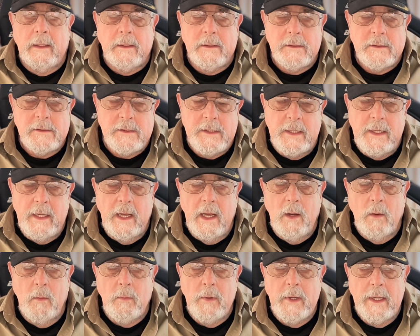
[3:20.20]
See
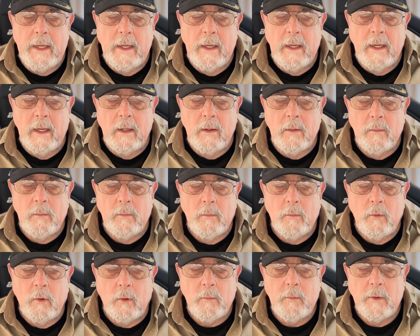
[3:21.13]
how we
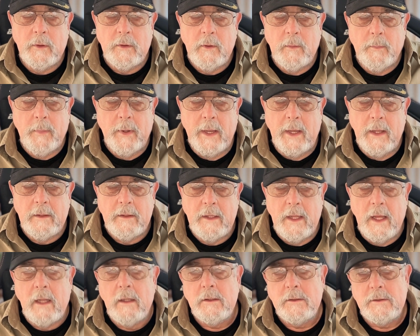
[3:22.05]
work with the
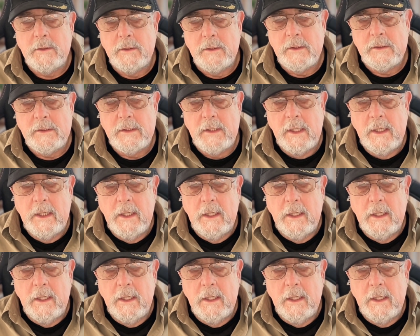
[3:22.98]
pathologist